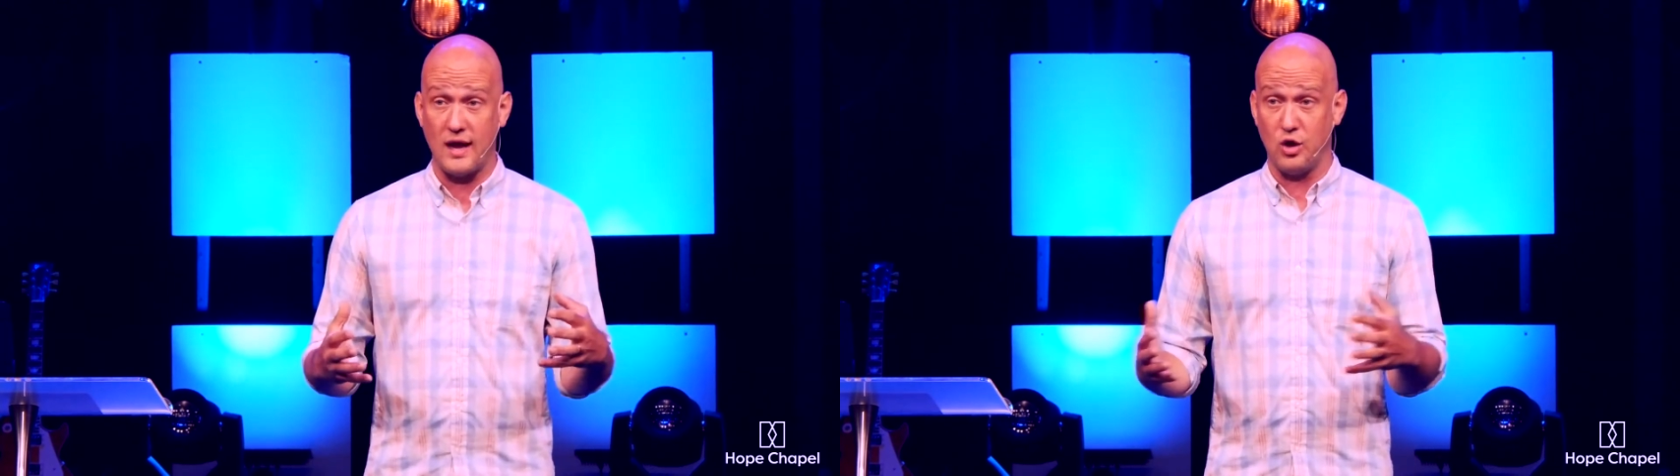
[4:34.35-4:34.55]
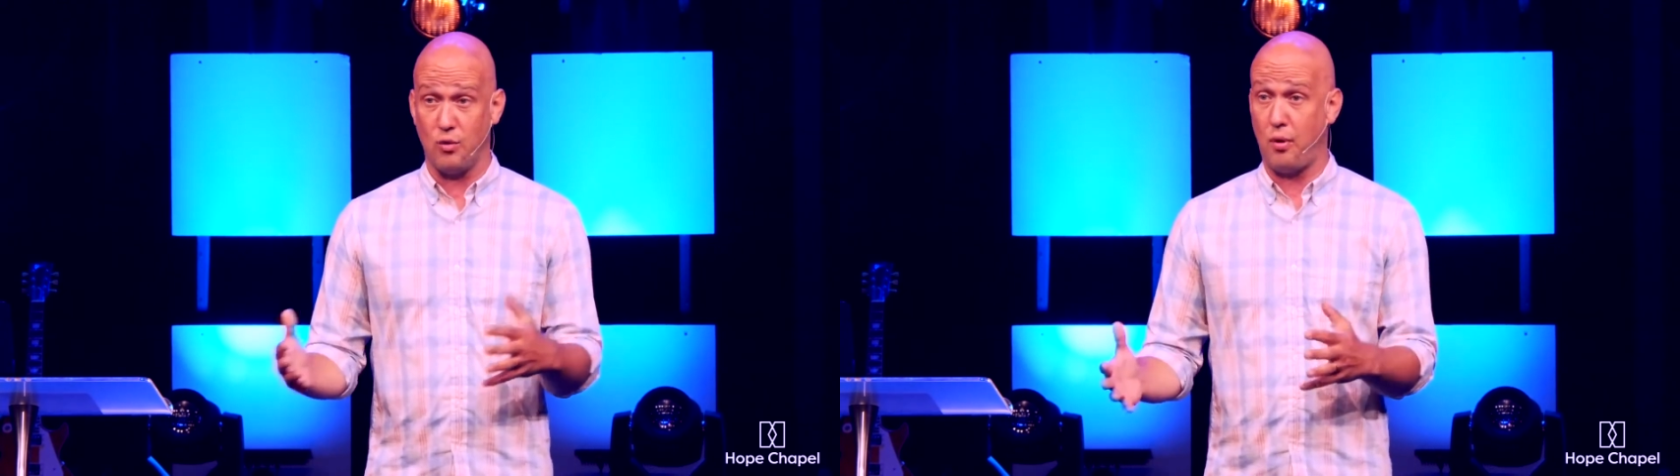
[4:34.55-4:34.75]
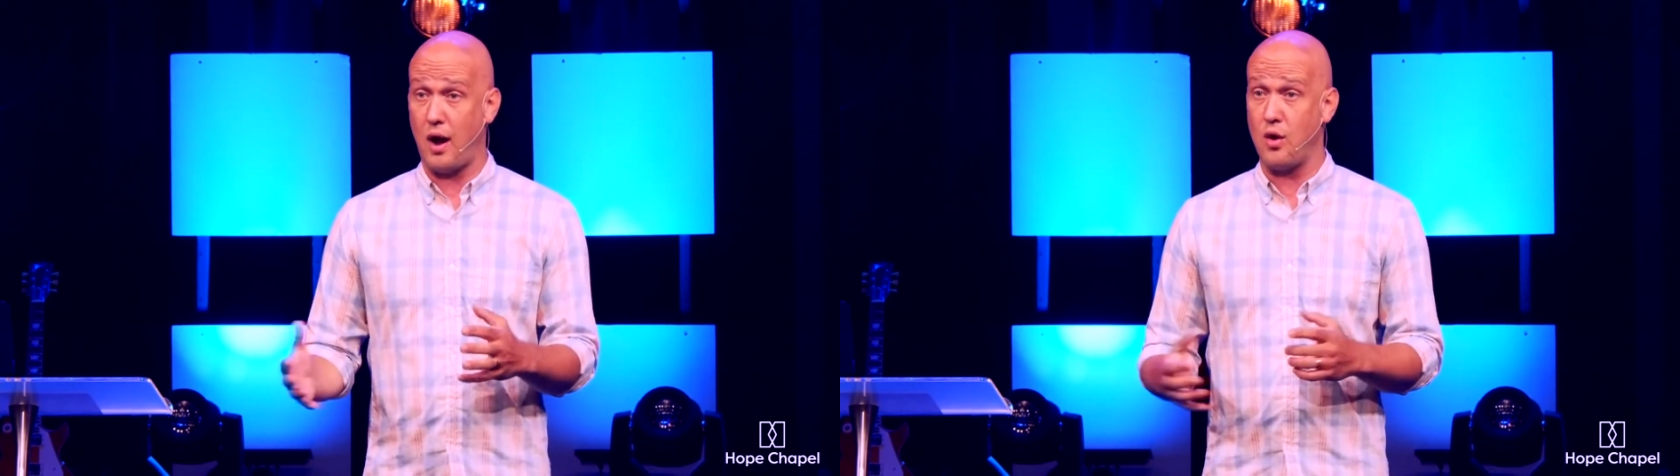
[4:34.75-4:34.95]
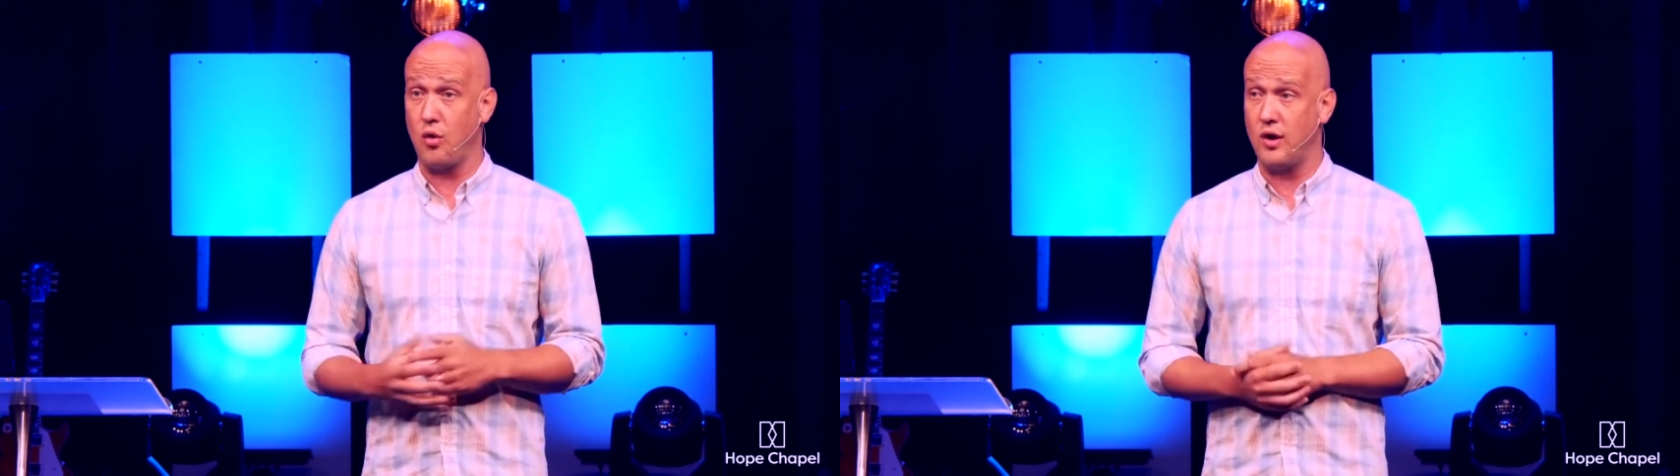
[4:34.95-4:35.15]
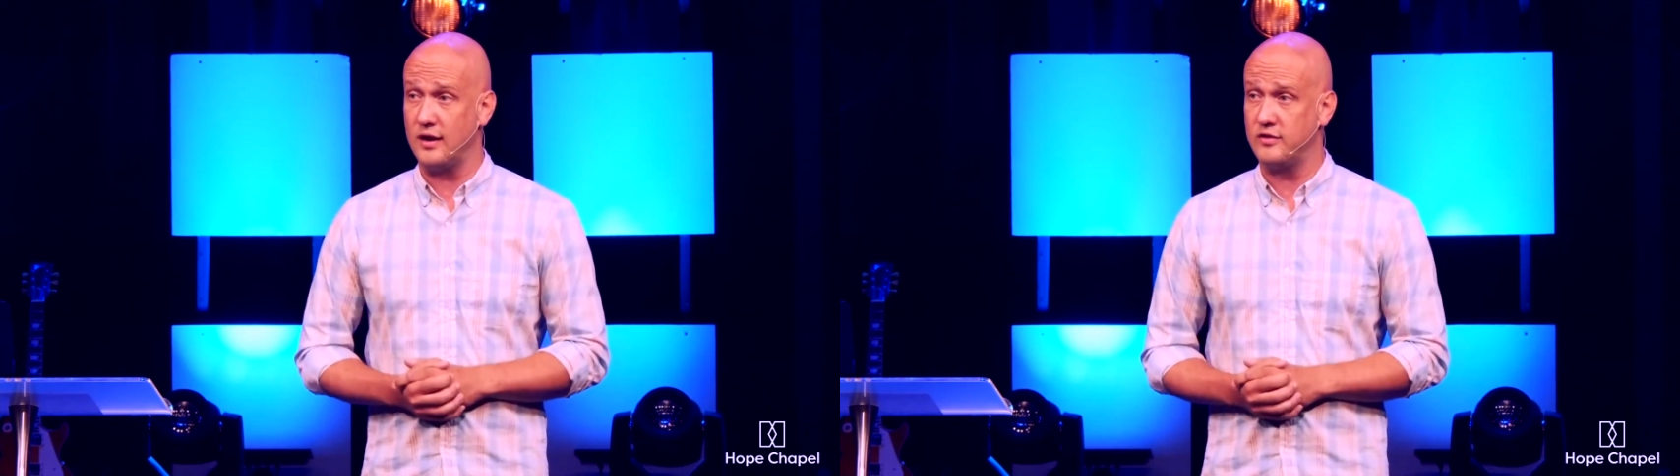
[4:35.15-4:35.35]
your
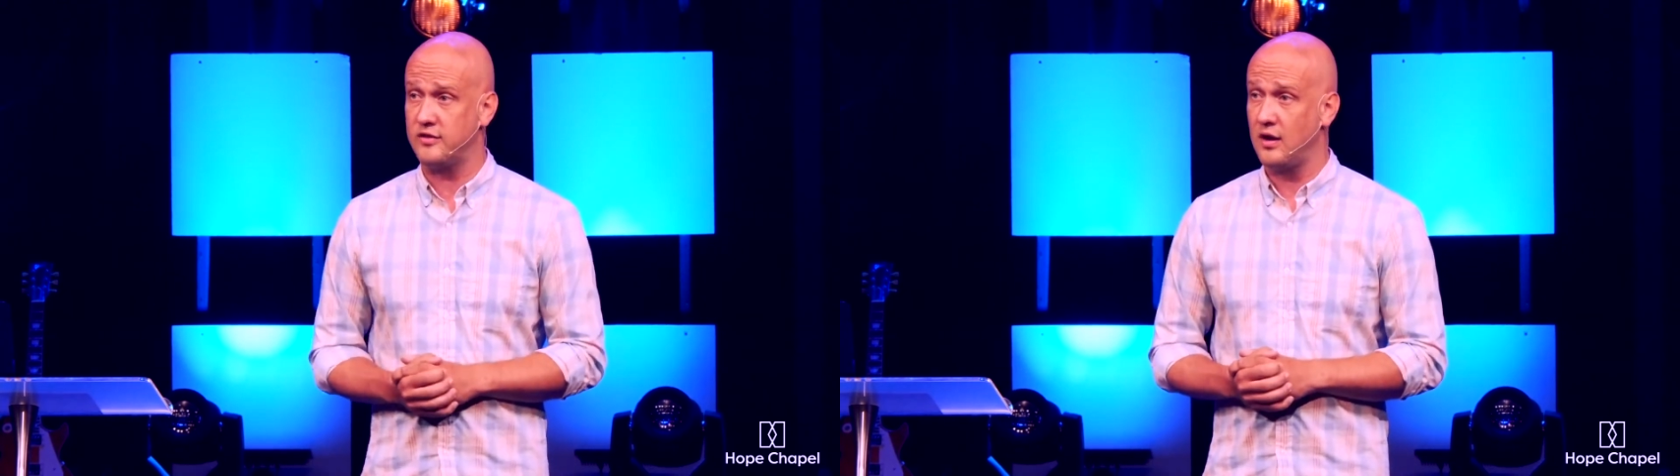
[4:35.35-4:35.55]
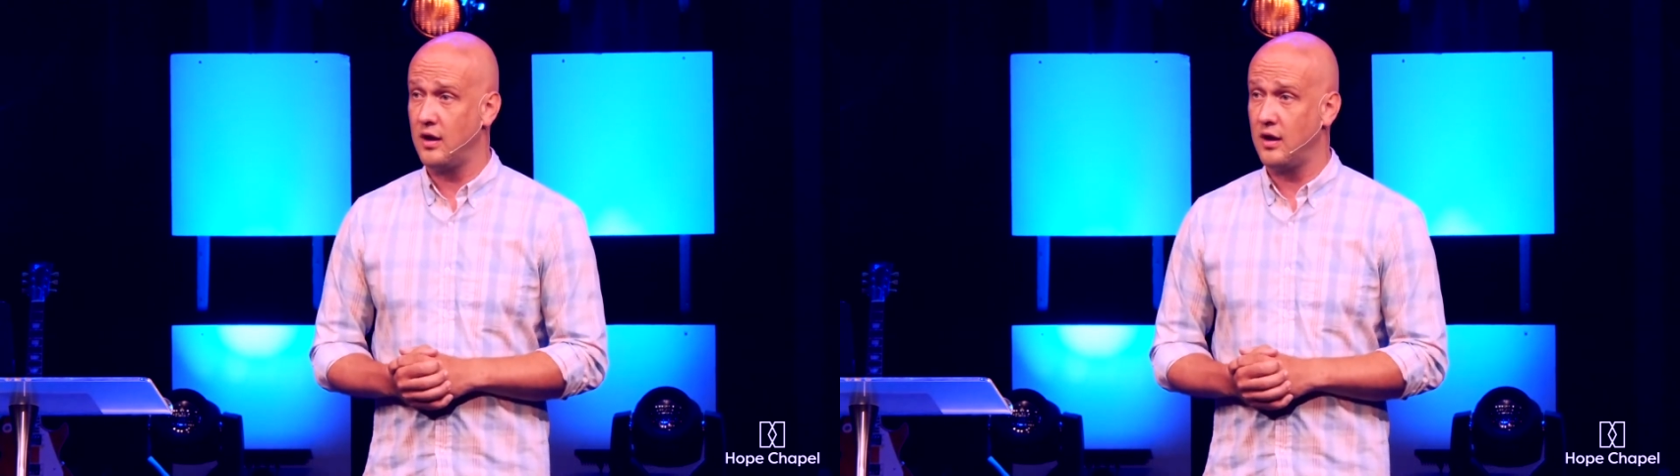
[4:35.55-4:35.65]
priorities?